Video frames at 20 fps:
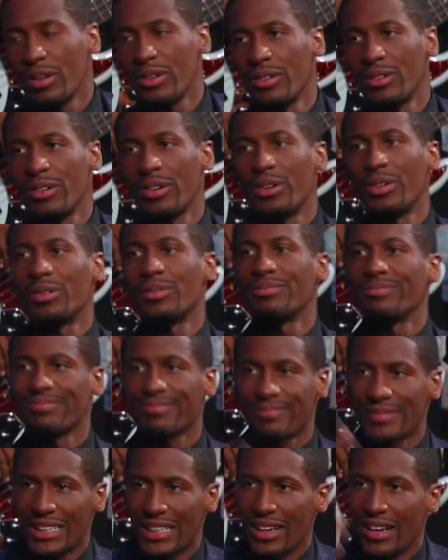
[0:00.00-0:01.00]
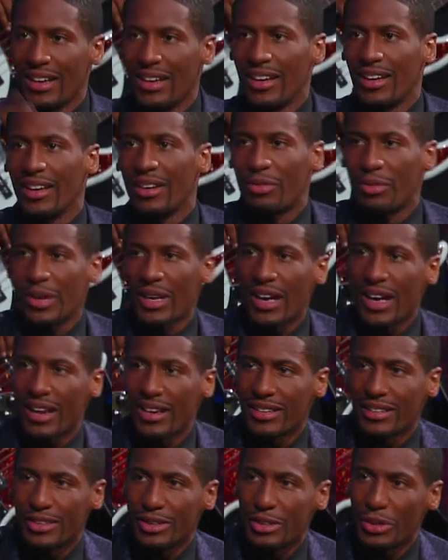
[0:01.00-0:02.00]
you know, we got to
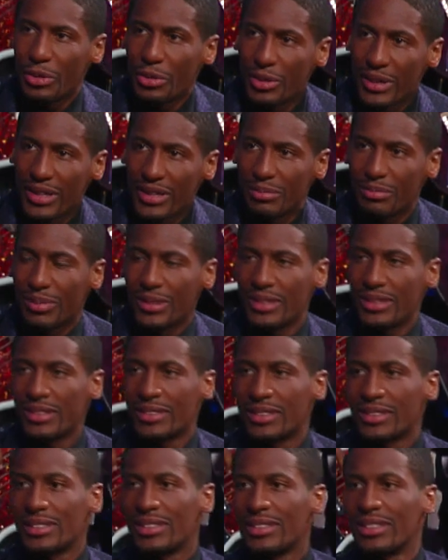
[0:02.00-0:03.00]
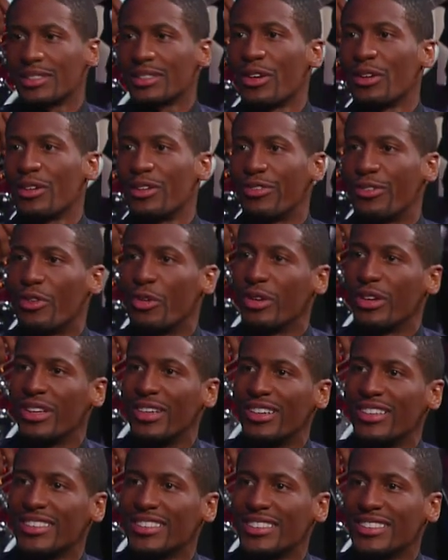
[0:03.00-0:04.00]
deal with it, but it's, it's, only four
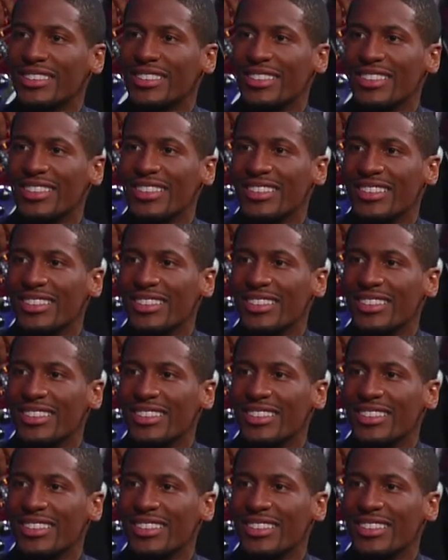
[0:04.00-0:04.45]
years. Exactly.